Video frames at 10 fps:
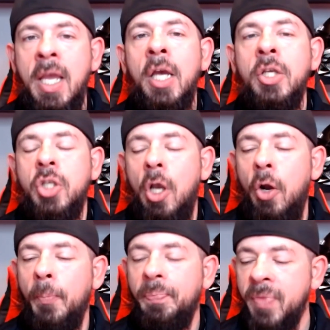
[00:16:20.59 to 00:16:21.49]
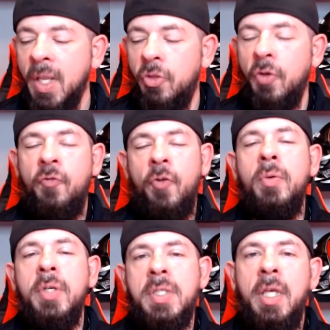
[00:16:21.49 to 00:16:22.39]
So the
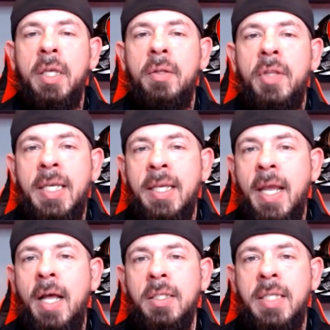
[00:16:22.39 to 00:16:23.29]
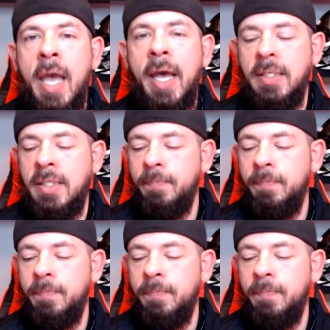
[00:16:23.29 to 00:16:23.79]
focus that Canales has